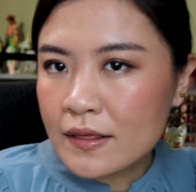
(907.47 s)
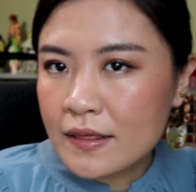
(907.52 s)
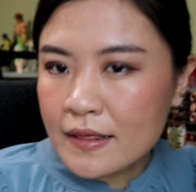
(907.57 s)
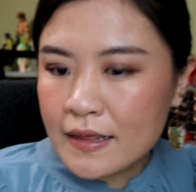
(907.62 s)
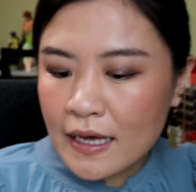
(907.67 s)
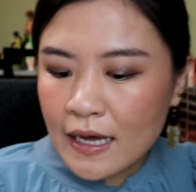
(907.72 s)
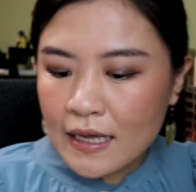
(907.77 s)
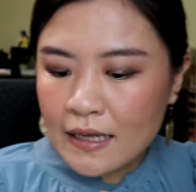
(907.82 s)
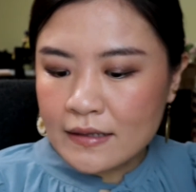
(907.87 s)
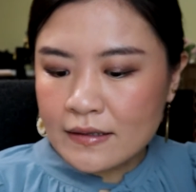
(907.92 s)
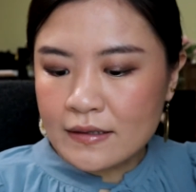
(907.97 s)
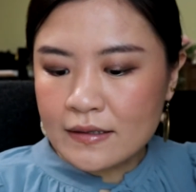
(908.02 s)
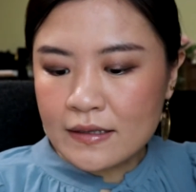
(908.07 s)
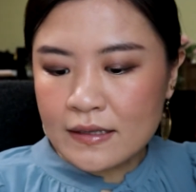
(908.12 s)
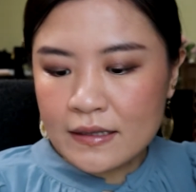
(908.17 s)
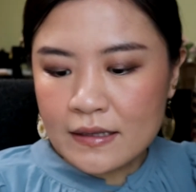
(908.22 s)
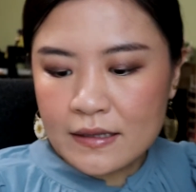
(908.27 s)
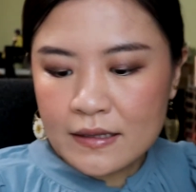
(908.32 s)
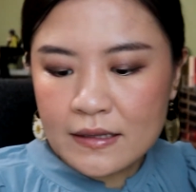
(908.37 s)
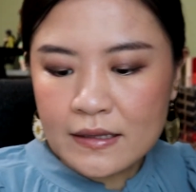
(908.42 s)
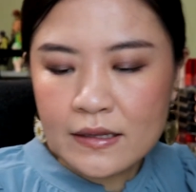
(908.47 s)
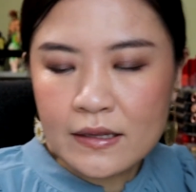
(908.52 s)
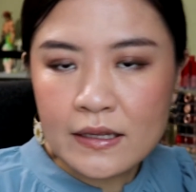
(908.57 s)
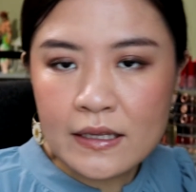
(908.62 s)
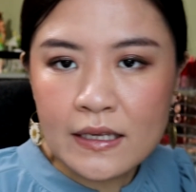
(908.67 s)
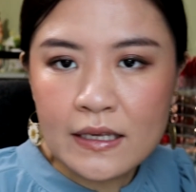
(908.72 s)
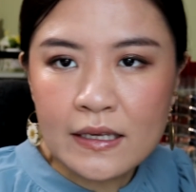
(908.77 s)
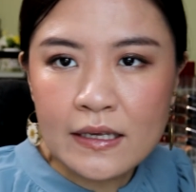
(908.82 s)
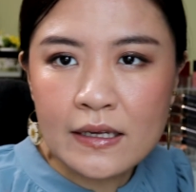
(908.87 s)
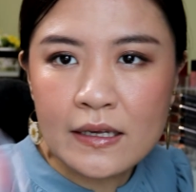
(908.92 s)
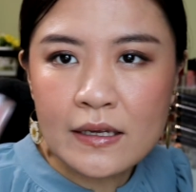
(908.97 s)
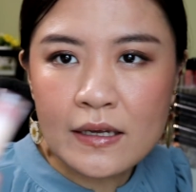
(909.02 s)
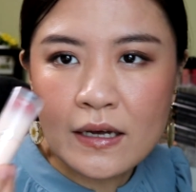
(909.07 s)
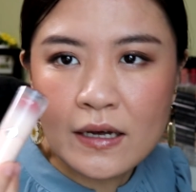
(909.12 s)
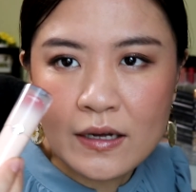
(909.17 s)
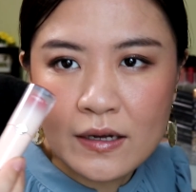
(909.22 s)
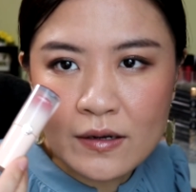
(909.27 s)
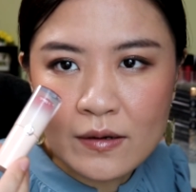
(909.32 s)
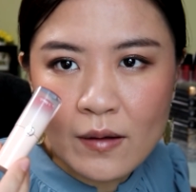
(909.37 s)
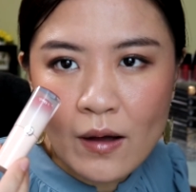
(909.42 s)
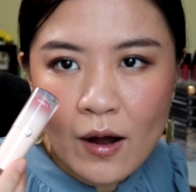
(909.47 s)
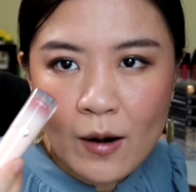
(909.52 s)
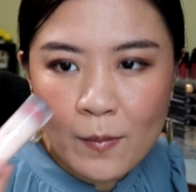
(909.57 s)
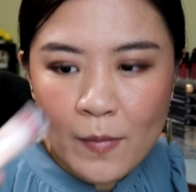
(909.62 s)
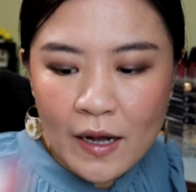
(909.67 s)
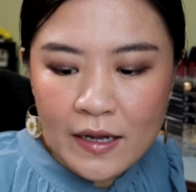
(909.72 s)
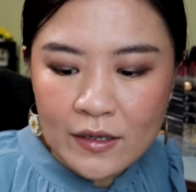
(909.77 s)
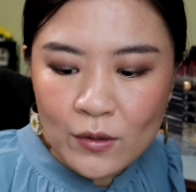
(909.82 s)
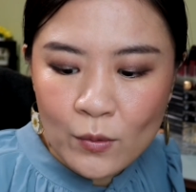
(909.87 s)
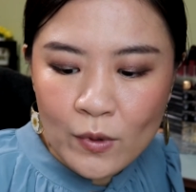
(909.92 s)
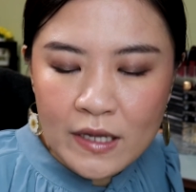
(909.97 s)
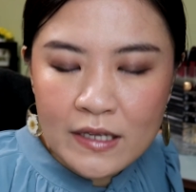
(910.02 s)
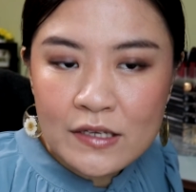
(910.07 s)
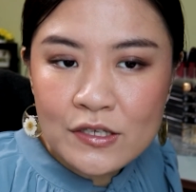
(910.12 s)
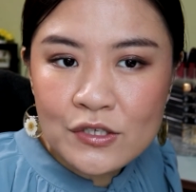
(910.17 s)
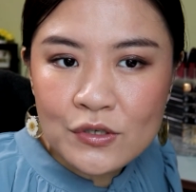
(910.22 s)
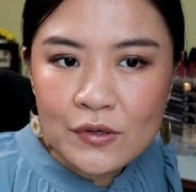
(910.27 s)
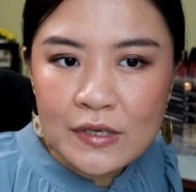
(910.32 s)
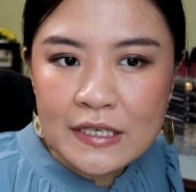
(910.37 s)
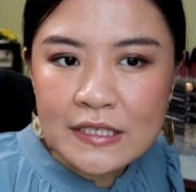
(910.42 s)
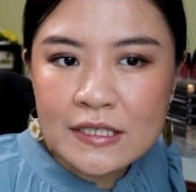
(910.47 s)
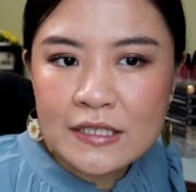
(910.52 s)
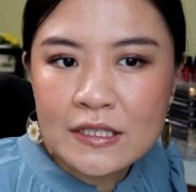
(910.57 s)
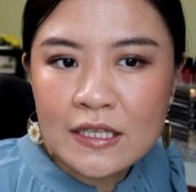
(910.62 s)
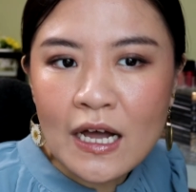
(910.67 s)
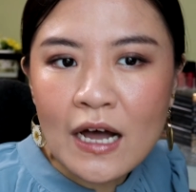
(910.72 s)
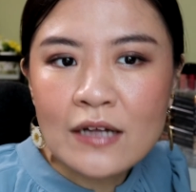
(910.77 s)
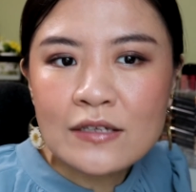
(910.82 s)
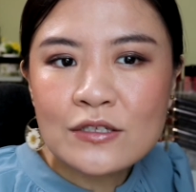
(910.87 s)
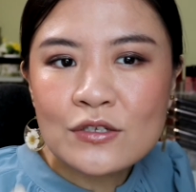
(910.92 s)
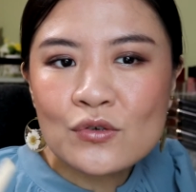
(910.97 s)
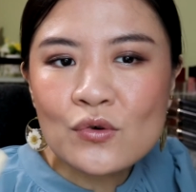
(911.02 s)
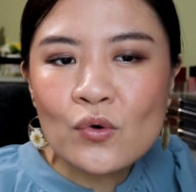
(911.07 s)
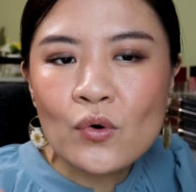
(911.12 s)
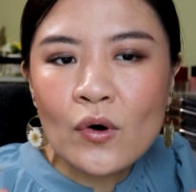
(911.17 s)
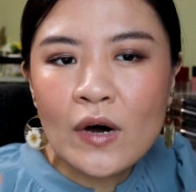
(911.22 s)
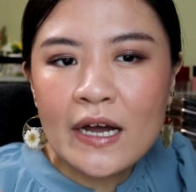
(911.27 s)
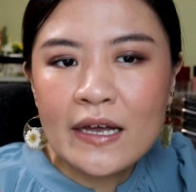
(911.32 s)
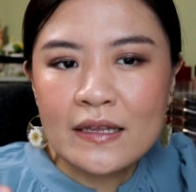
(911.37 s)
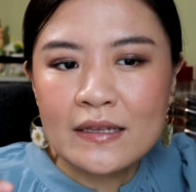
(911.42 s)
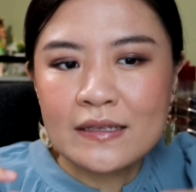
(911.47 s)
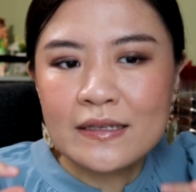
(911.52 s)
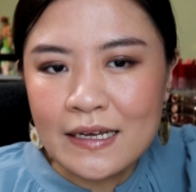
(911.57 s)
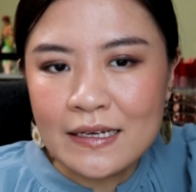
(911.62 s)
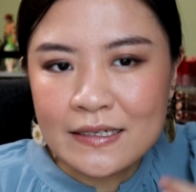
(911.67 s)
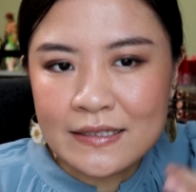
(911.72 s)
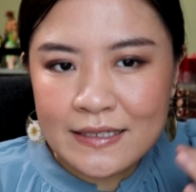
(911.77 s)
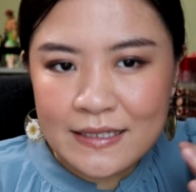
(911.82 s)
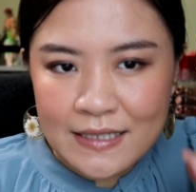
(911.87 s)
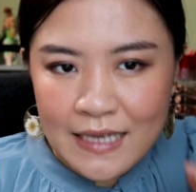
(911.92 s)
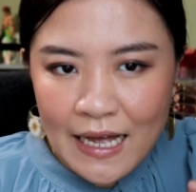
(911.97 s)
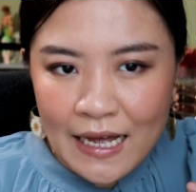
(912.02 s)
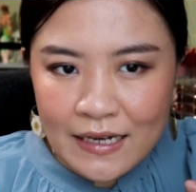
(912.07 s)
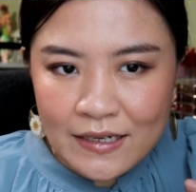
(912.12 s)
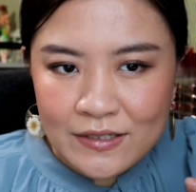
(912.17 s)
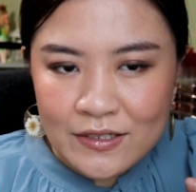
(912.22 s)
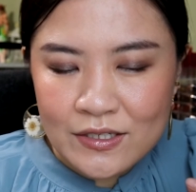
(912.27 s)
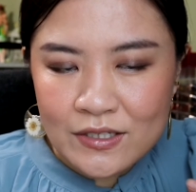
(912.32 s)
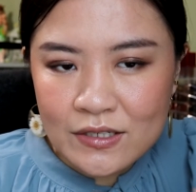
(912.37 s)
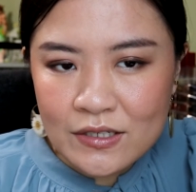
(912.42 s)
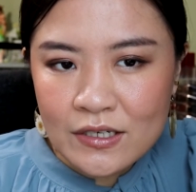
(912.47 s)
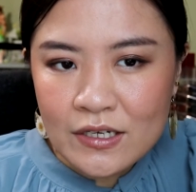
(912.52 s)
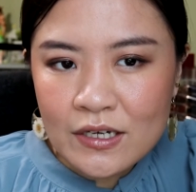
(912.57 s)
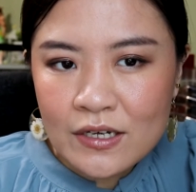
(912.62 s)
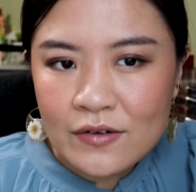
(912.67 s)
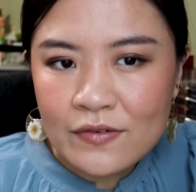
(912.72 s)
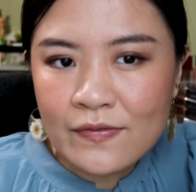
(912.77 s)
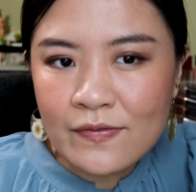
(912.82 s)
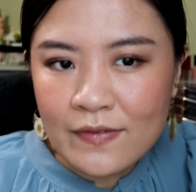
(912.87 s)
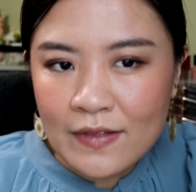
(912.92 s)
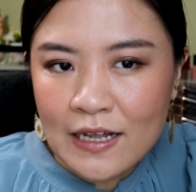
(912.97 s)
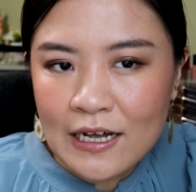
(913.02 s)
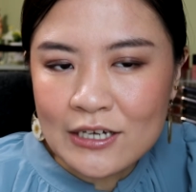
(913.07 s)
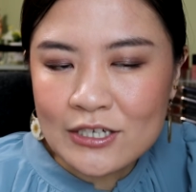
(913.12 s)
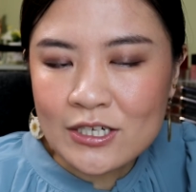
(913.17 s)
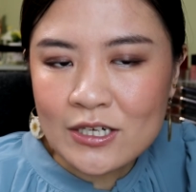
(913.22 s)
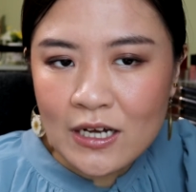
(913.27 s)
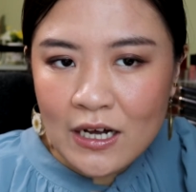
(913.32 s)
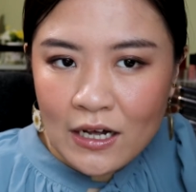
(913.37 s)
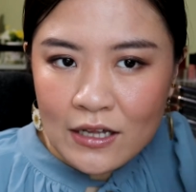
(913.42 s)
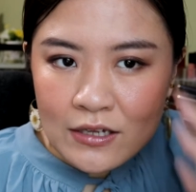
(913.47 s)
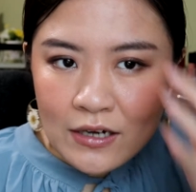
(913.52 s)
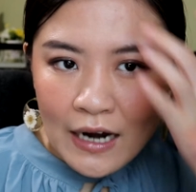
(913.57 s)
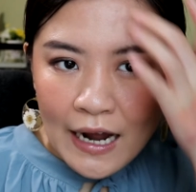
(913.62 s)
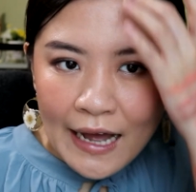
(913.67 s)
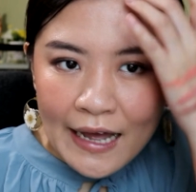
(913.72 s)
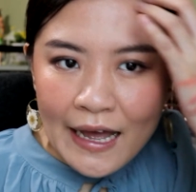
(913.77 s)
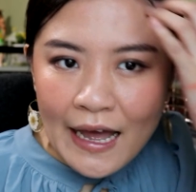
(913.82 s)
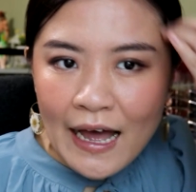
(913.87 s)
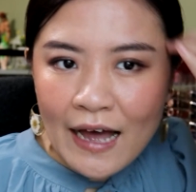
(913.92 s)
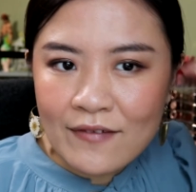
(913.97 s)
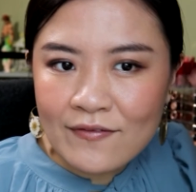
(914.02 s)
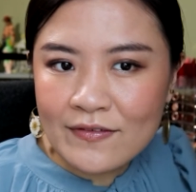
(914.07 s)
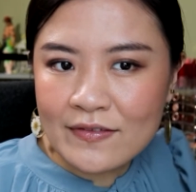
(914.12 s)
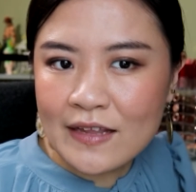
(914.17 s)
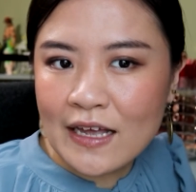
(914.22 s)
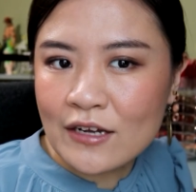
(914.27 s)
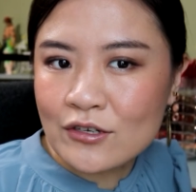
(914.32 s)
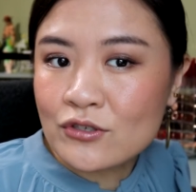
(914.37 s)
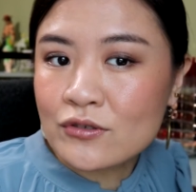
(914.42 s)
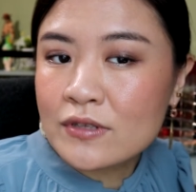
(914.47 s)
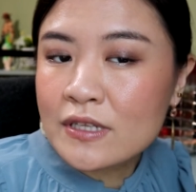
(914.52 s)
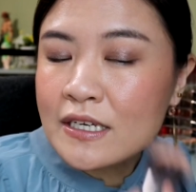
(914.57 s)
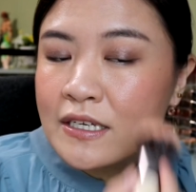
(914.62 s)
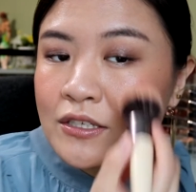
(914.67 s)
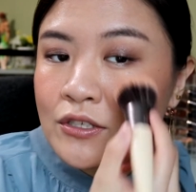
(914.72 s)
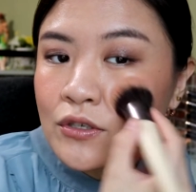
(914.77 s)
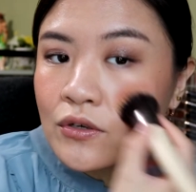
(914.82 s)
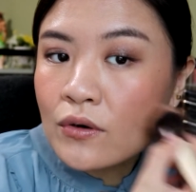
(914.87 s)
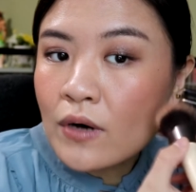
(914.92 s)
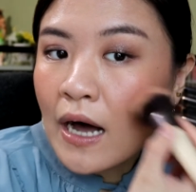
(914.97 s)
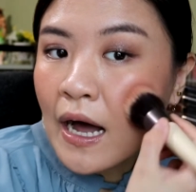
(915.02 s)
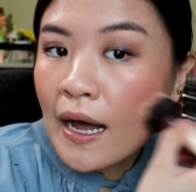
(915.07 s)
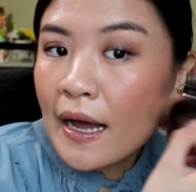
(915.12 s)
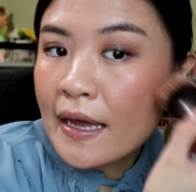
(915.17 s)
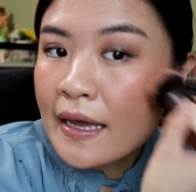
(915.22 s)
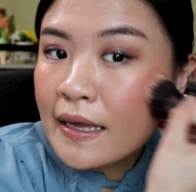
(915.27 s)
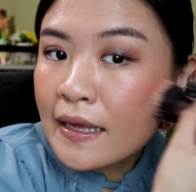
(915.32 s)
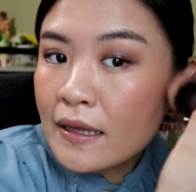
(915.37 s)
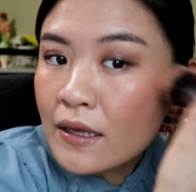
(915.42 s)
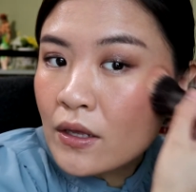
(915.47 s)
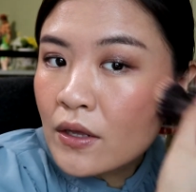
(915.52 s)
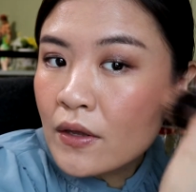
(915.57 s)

than the Armani one, so it's not quite the exact flush color I have naturally, so I